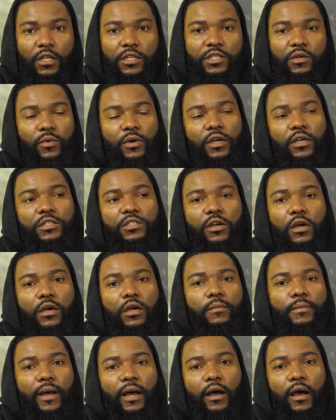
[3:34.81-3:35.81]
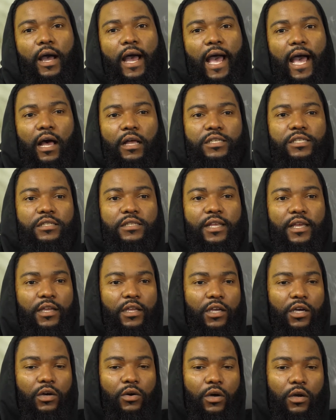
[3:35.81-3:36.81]
So we're going to talk about how to
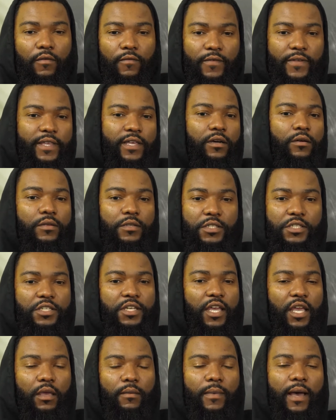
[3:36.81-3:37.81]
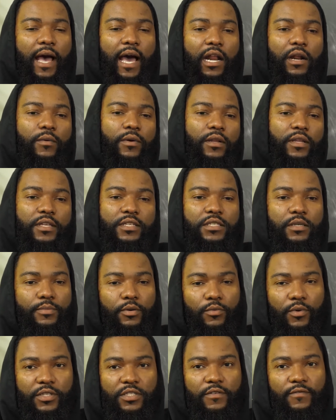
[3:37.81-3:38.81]
let go of guilt and shame, how to release the
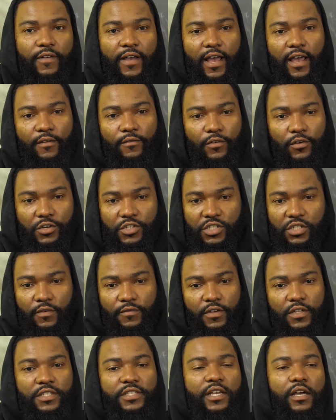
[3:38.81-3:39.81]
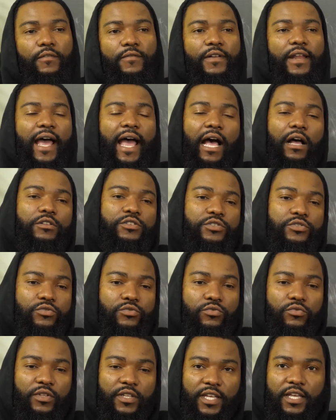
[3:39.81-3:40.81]
parentified version of yourself, and how
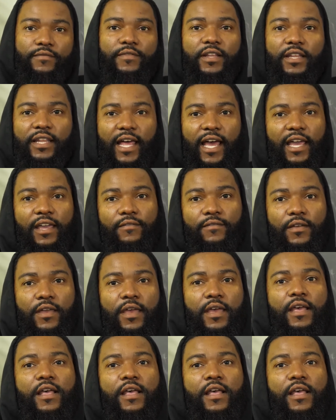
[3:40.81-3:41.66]
to live a life